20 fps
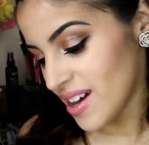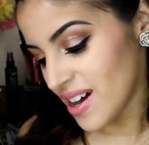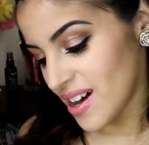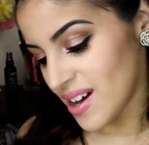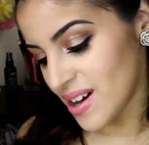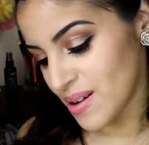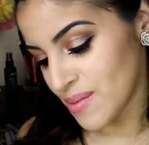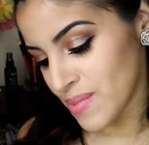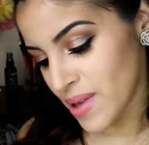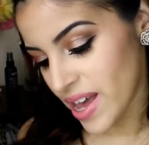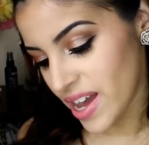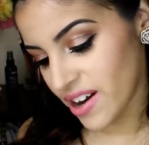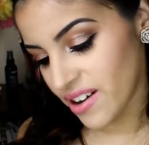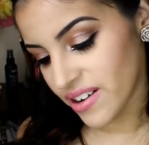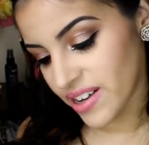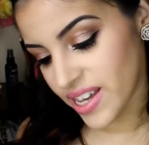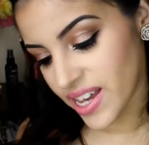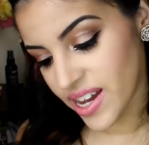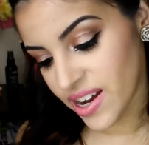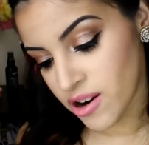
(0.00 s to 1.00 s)

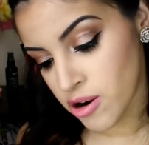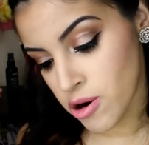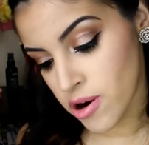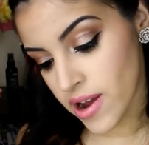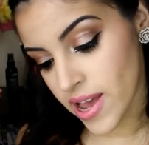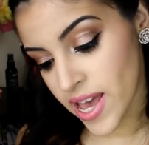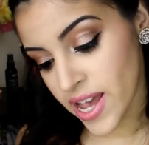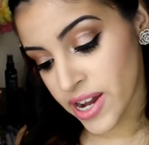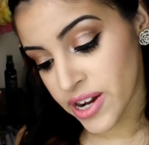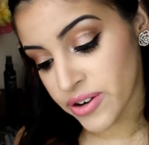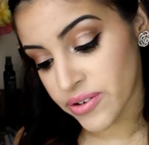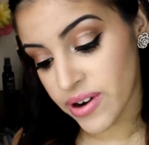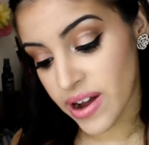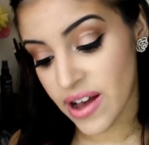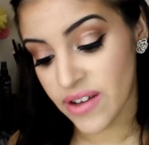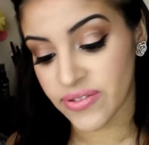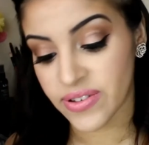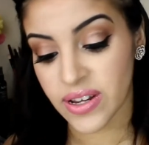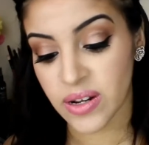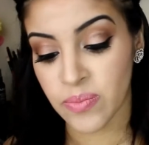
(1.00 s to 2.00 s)
Hare Care
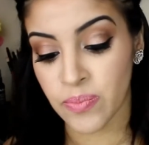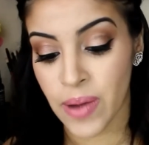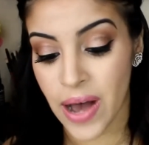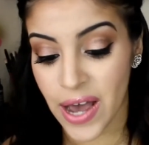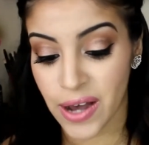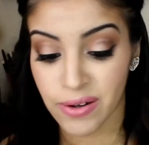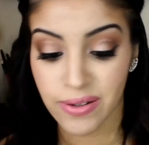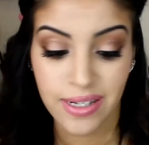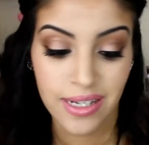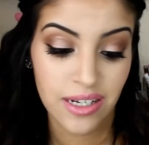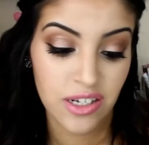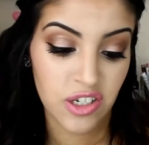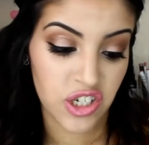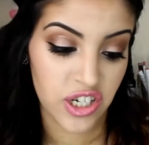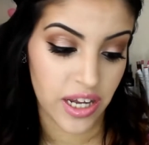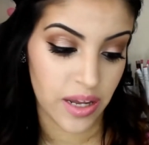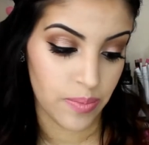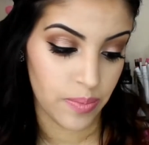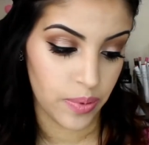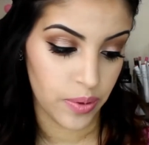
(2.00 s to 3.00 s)
handcrafted biotin
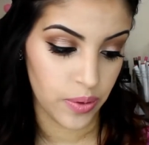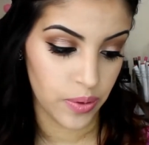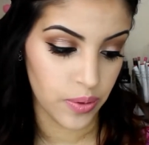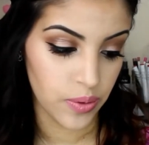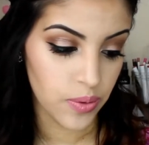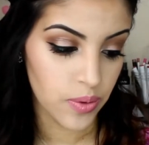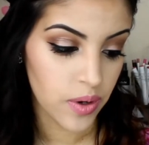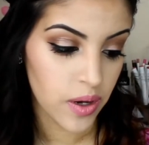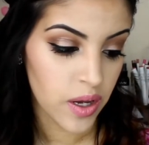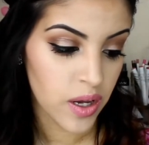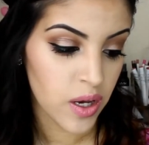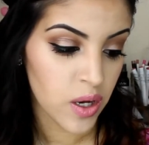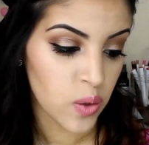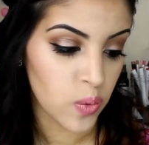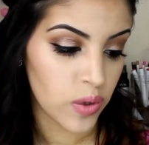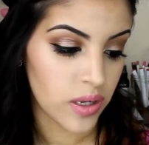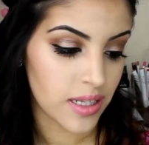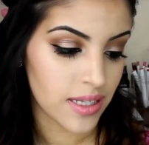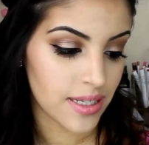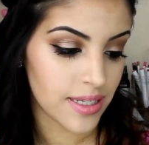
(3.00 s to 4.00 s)
shampoo
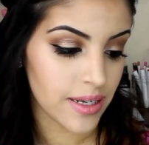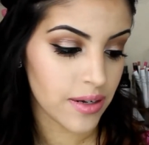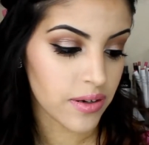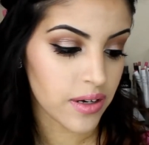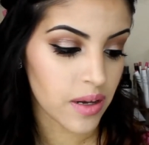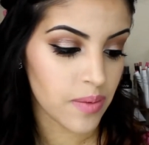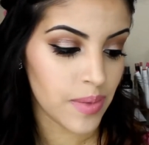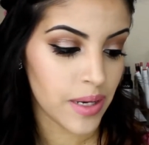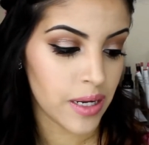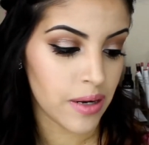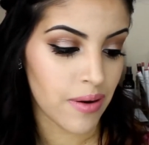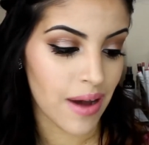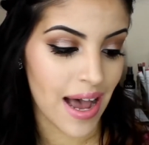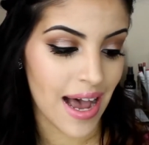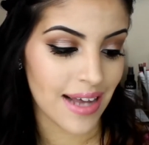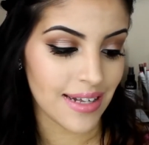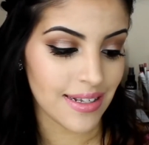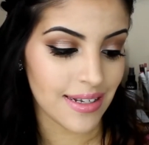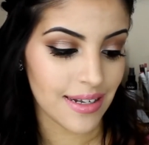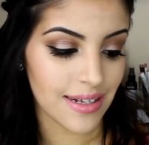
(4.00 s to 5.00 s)
with silk amino
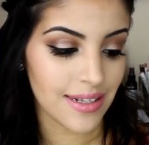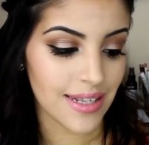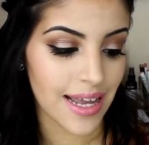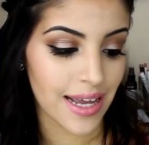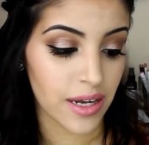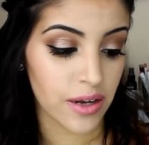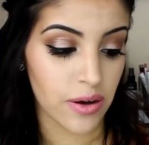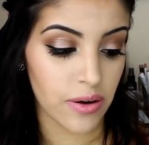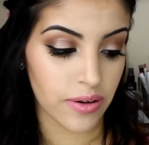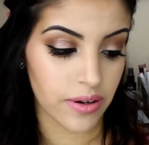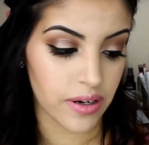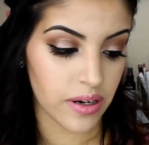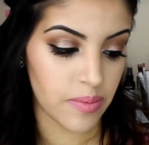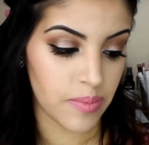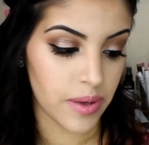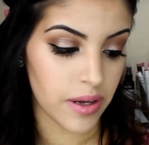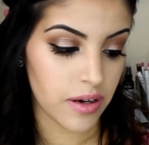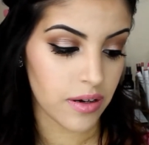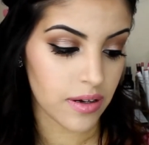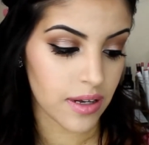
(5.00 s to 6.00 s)
acids and coconut
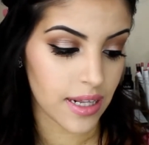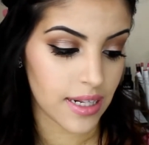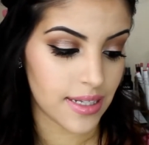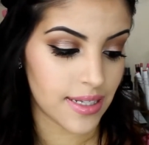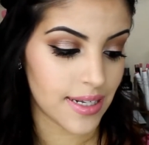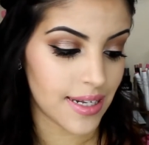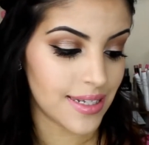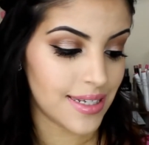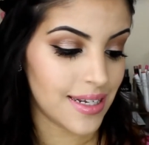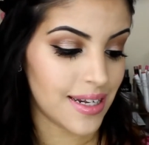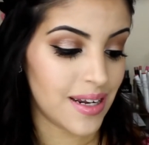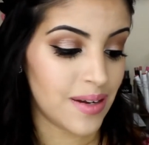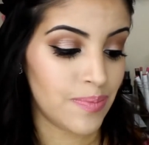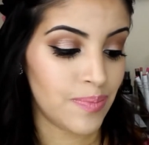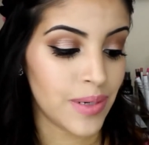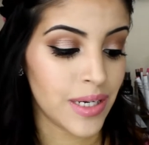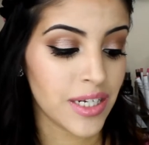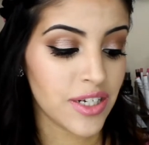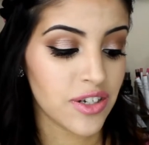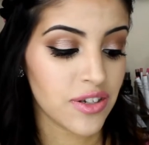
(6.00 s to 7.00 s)
milk. It's scented
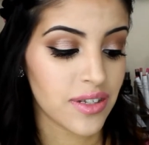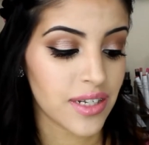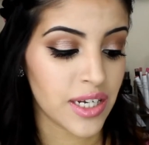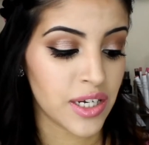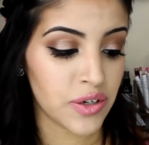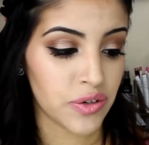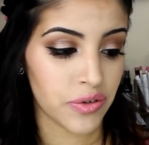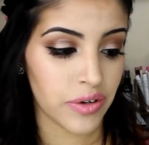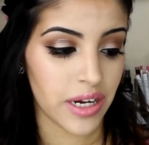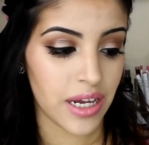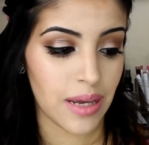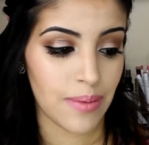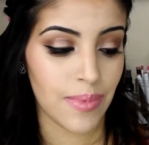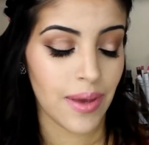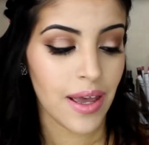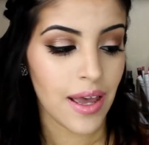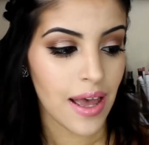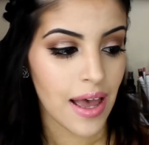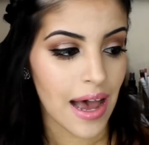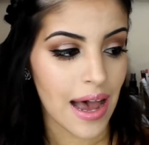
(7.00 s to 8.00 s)
in peaches and cream.
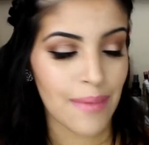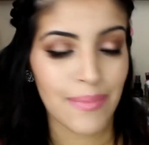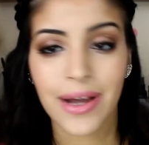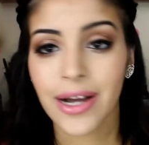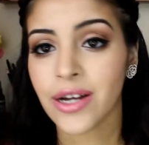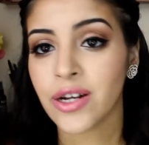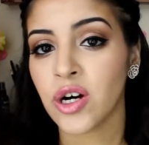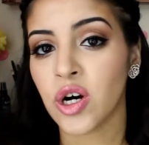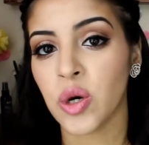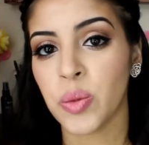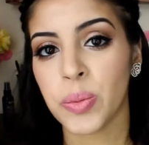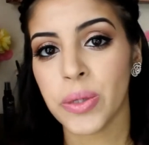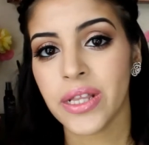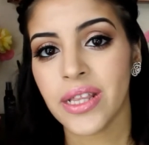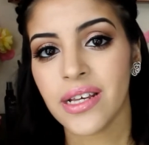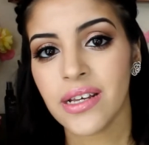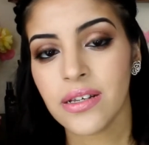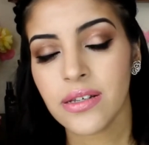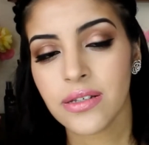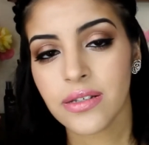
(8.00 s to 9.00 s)
I'm not gonna
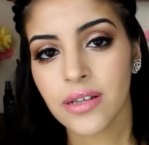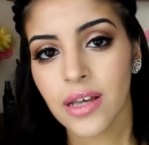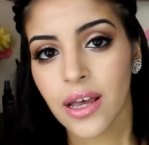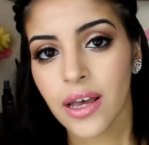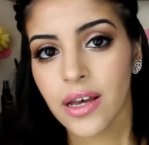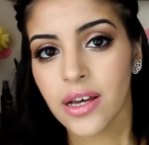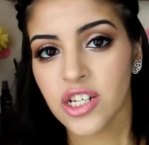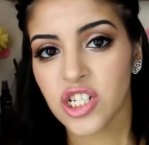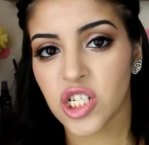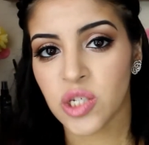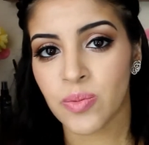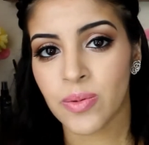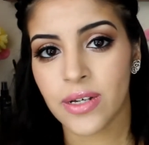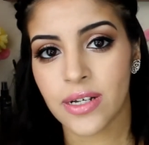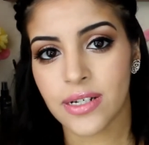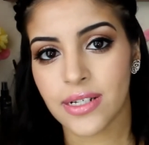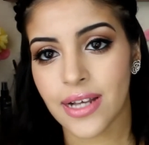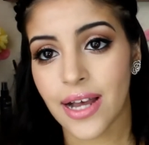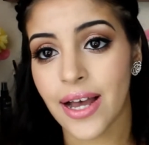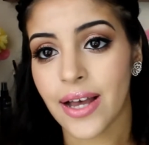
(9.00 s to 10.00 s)
open this just
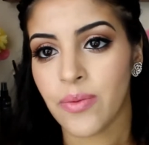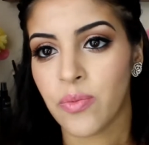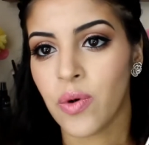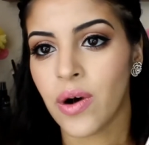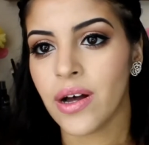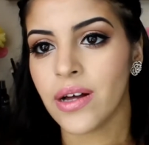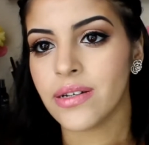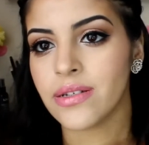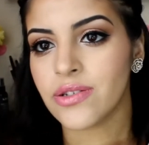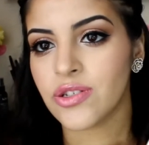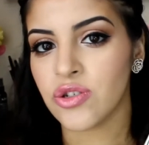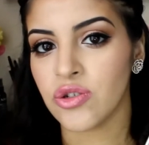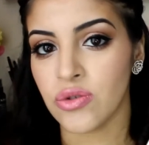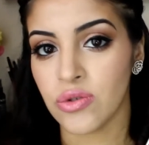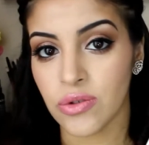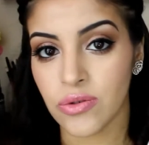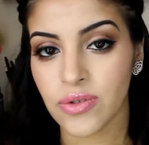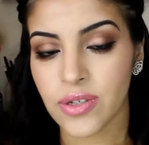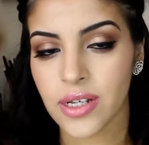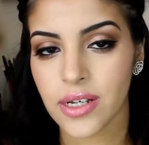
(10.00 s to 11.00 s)
because I want to
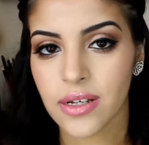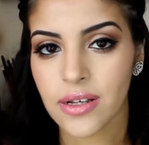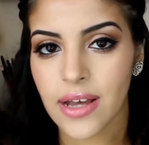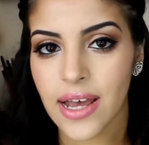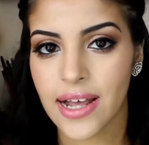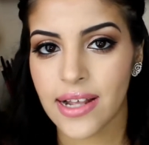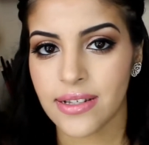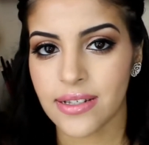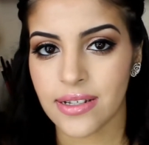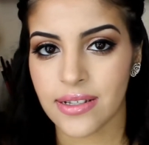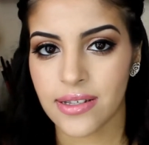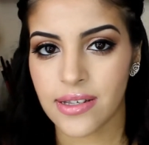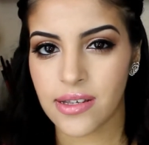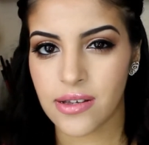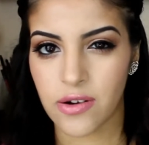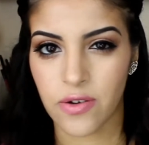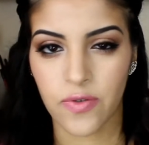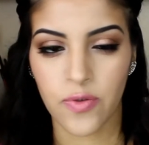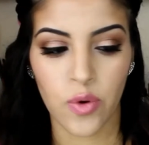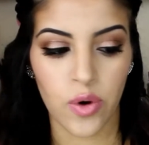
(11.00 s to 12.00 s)
use it, and since it's
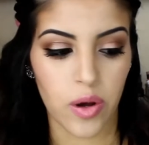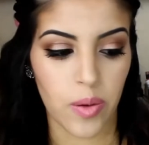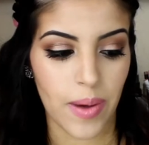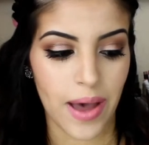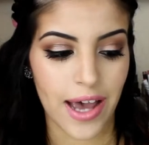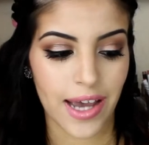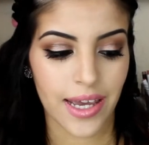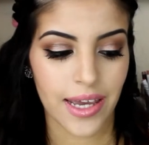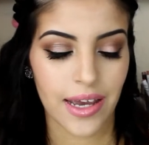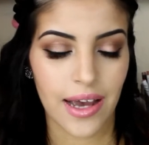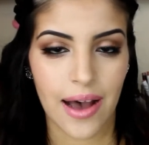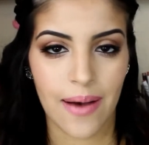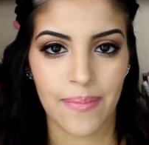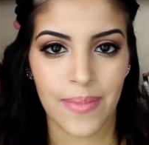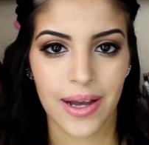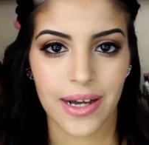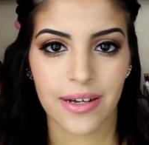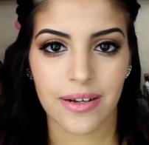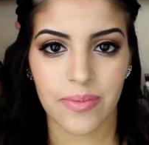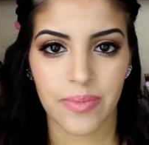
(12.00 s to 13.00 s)
in a foil packet, I'm
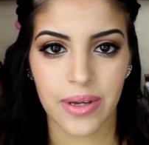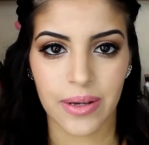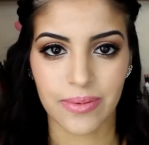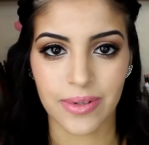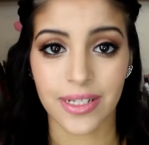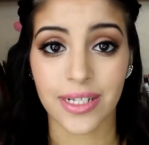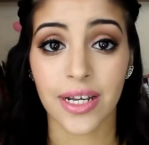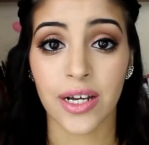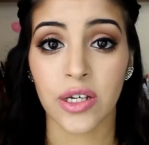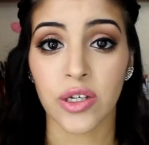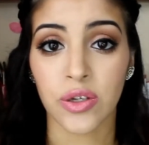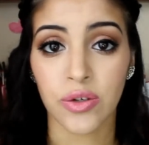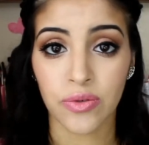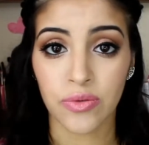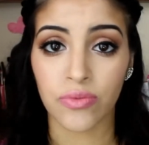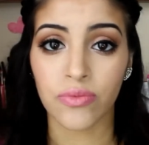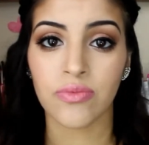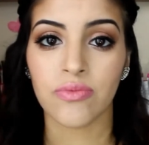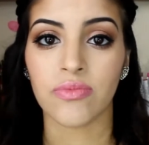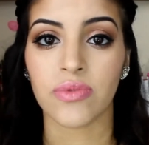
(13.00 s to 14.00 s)
not gonna be able to tell
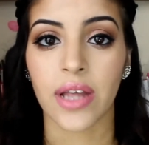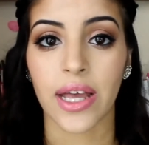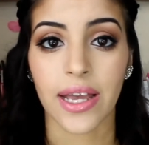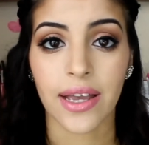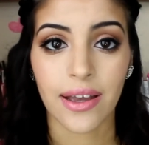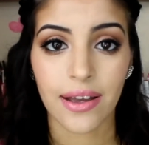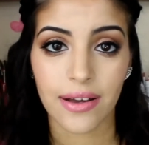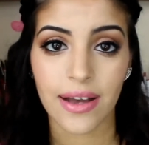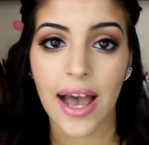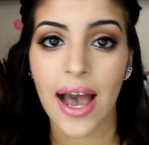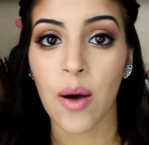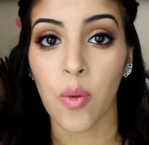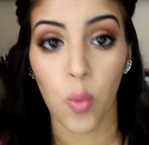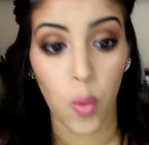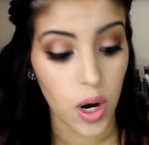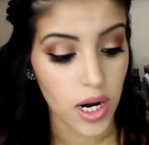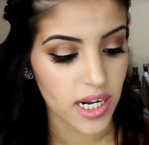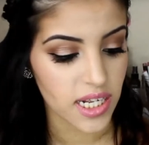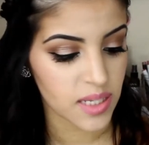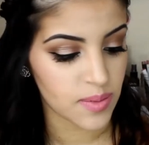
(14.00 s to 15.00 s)
you like
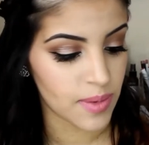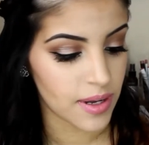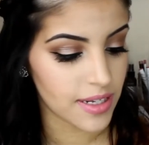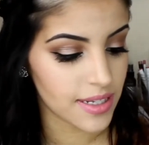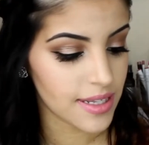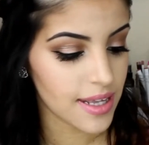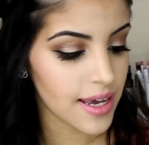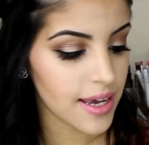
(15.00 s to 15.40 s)
what it smells